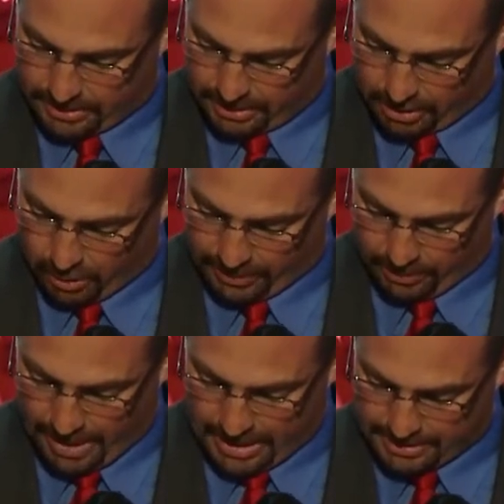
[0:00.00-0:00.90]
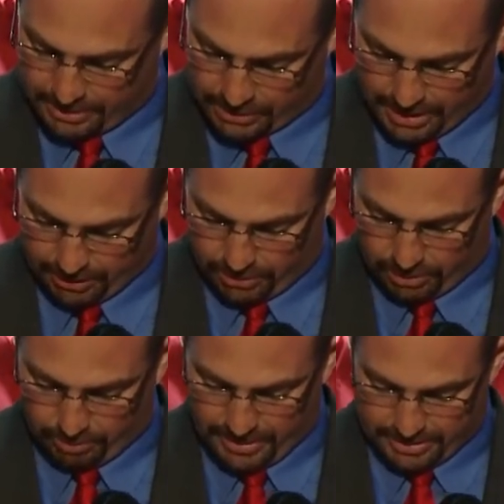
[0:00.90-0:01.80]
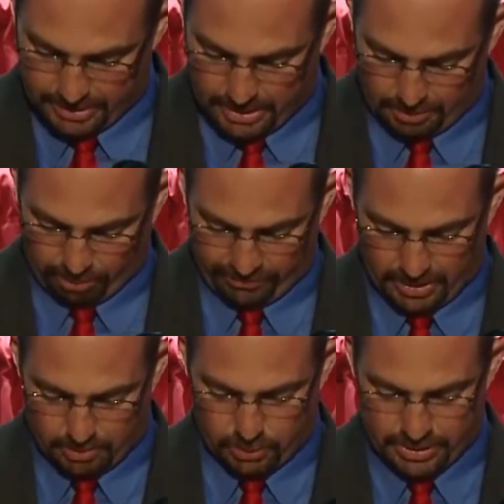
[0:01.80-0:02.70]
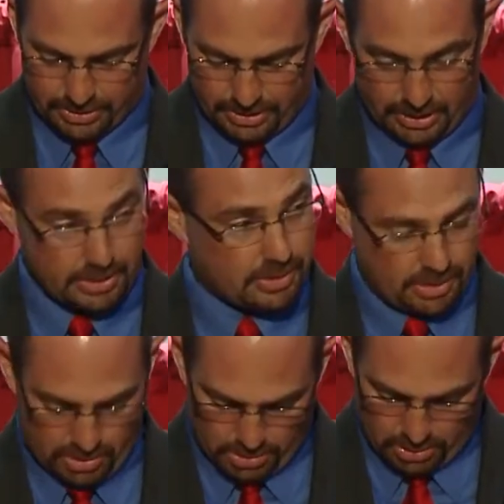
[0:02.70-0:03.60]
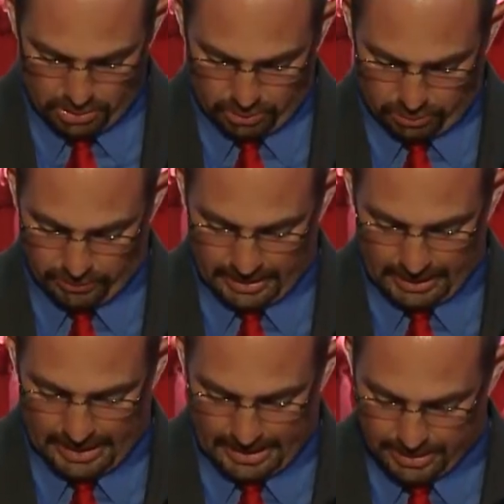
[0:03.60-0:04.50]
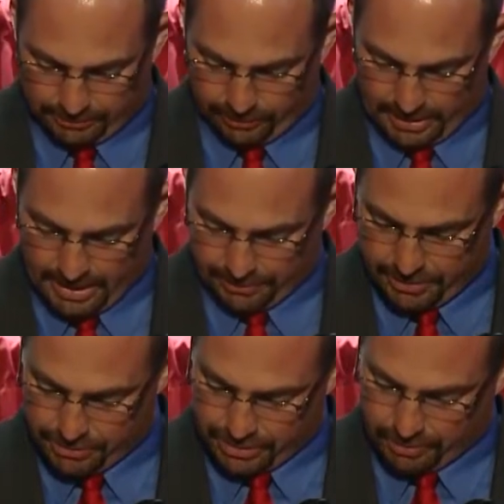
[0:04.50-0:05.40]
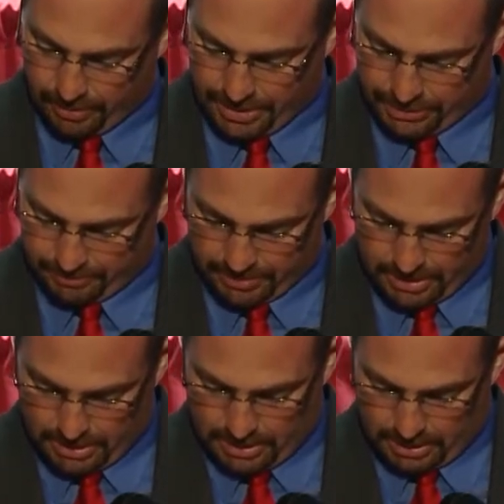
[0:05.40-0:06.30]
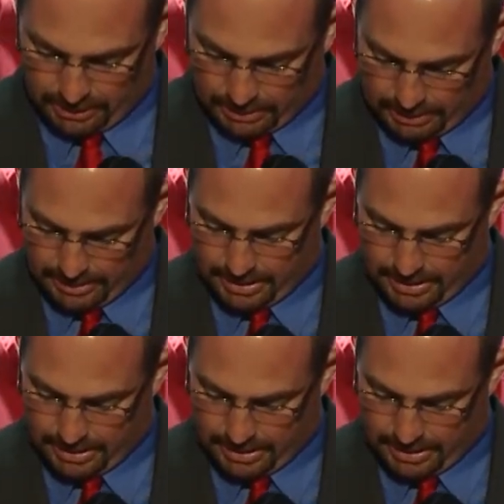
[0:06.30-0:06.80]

the alarming rise in childhood obesity and preventable disease through the Alliance for a Healthier Generation and the Clinton